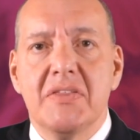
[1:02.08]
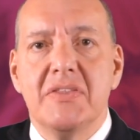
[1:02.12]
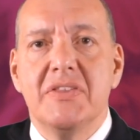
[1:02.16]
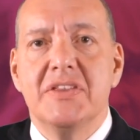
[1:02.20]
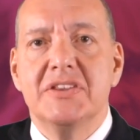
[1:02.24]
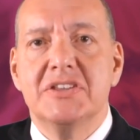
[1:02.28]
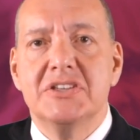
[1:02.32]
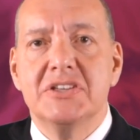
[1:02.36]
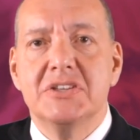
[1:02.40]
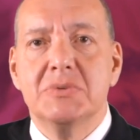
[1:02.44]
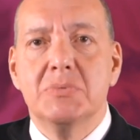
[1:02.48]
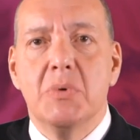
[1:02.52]

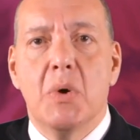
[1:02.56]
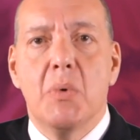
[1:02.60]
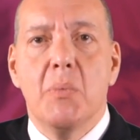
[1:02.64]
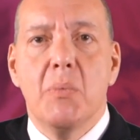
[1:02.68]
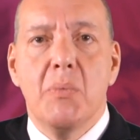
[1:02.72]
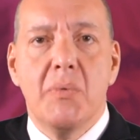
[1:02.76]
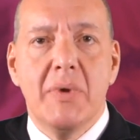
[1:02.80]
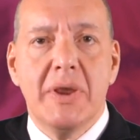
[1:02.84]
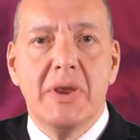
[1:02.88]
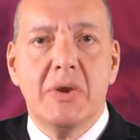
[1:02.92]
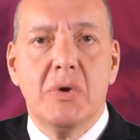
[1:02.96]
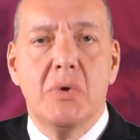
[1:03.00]
this is what
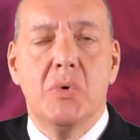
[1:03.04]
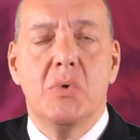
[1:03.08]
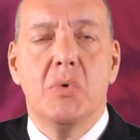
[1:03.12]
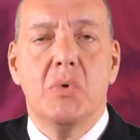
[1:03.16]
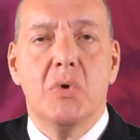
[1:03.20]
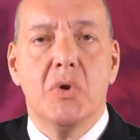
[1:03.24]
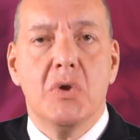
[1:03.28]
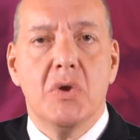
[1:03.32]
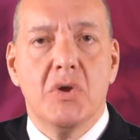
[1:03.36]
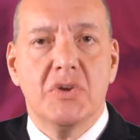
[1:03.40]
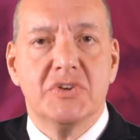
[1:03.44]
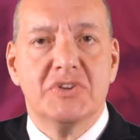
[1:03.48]
we call
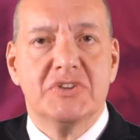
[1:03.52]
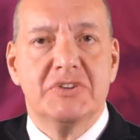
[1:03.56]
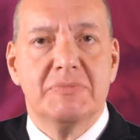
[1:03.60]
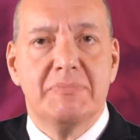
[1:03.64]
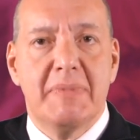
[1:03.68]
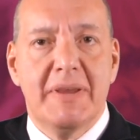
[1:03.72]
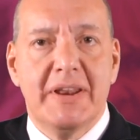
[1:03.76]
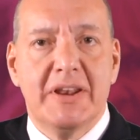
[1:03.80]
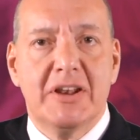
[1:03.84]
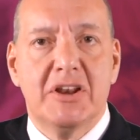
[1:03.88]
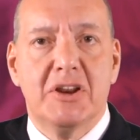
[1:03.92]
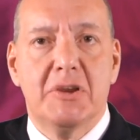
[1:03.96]
loss of
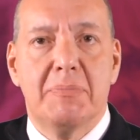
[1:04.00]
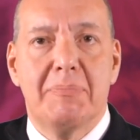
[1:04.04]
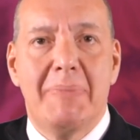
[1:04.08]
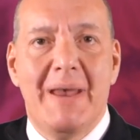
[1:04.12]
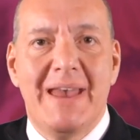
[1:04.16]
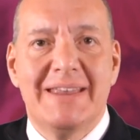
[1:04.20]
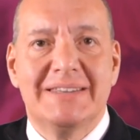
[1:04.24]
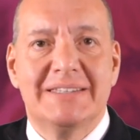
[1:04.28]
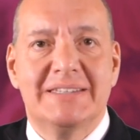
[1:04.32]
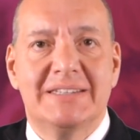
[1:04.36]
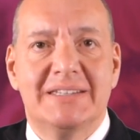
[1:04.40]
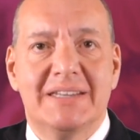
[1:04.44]
mental
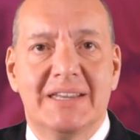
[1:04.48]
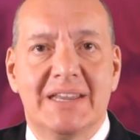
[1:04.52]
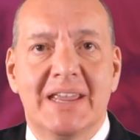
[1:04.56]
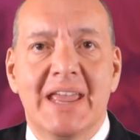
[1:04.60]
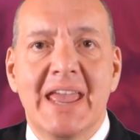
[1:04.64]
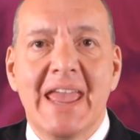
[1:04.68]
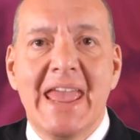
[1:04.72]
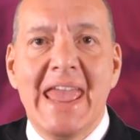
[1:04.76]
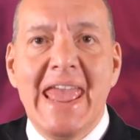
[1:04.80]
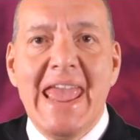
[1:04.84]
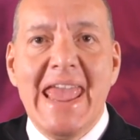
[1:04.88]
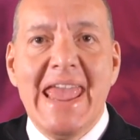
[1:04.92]
capacity.
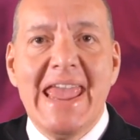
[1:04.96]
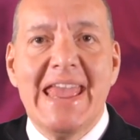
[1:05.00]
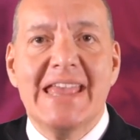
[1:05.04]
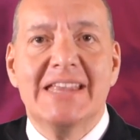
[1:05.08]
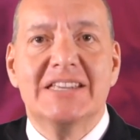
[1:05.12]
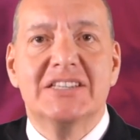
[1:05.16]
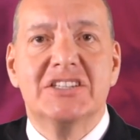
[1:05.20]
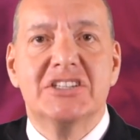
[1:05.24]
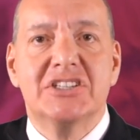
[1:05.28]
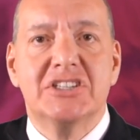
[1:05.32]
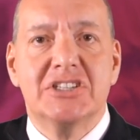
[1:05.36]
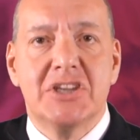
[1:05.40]

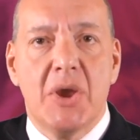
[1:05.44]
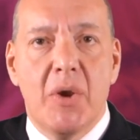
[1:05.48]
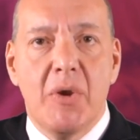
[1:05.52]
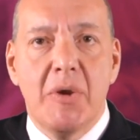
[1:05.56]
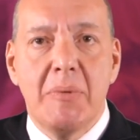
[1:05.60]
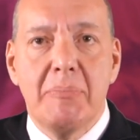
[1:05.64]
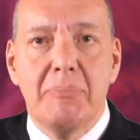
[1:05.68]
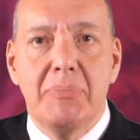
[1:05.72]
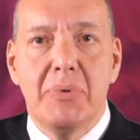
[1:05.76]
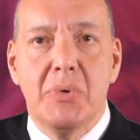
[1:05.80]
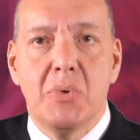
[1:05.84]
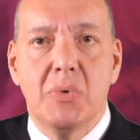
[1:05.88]
It's so
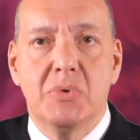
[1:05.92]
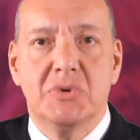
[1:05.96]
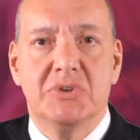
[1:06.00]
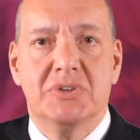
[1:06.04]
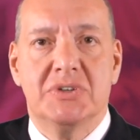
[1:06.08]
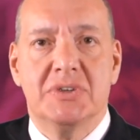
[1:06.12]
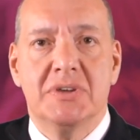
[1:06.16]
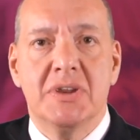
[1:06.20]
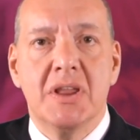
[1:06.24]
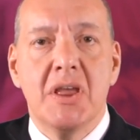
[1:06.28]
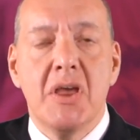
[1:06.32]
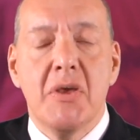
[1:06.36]

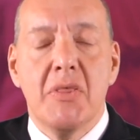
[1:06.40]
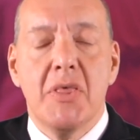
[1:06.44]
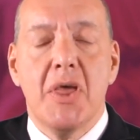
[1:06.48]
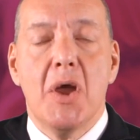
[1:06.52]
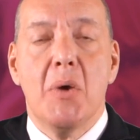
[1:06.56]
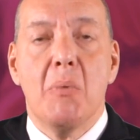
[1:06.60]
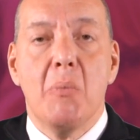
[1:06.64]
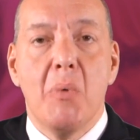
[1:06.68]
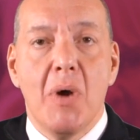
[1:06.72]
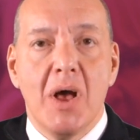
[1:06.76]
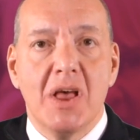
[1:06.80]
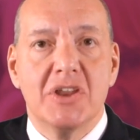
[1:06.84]
important
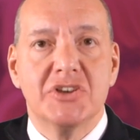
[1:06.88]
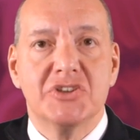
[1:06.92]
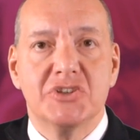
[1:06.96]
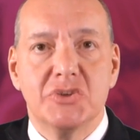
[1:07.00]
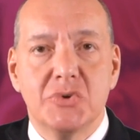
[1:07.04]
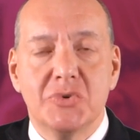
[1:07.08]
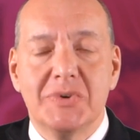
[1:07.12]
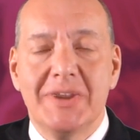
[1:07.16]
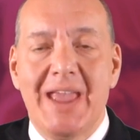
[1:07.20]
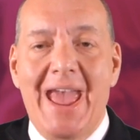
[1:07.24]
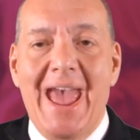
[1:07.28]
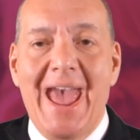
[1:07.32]
that
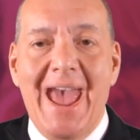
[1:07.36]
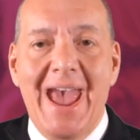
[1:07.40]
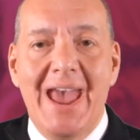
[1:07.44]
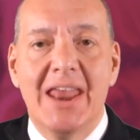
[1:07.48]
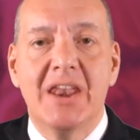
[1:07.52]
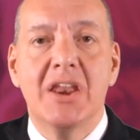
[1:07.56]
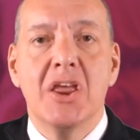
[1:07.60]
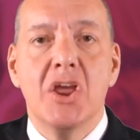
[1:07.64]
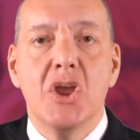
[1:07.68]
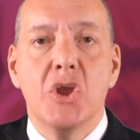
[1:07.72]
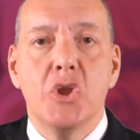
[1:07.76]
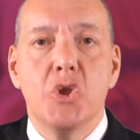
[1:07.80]
whilst you
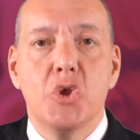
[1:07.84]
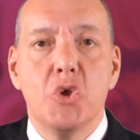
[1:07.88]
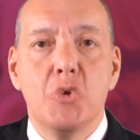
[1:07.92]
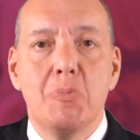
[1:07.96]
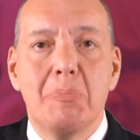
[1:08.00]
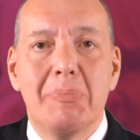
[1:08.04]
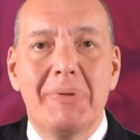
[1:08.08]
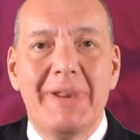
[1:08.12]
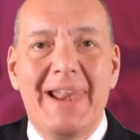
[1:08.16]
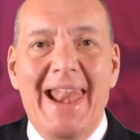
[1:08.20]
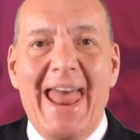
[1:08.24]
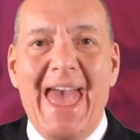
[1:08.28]
can, you
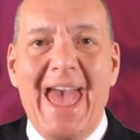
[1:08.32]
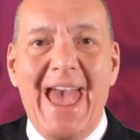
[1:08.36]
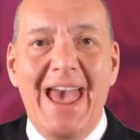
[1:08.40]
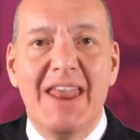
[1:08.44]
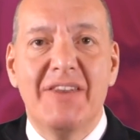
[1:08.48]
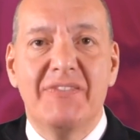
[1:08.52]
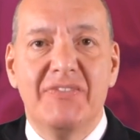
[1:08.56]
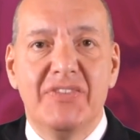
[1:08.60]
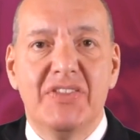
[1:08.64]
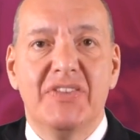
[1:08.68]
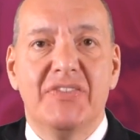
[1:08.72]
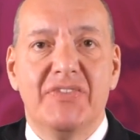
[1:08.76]

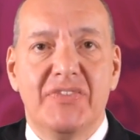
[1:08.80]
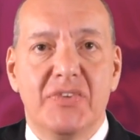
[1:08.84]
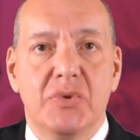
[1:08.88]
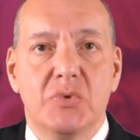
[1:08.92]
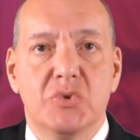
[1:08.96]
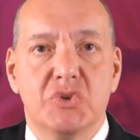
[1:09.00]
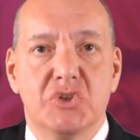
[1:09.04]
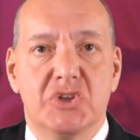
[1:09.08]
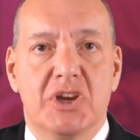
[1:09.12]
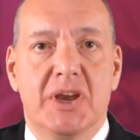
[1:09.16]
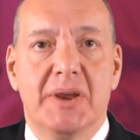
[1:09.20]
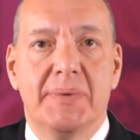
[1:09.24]
plan for the
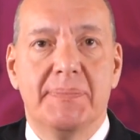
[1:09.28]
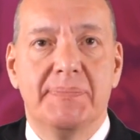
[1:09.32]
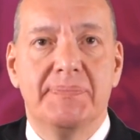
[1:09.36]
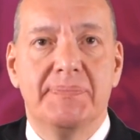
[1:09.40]
future.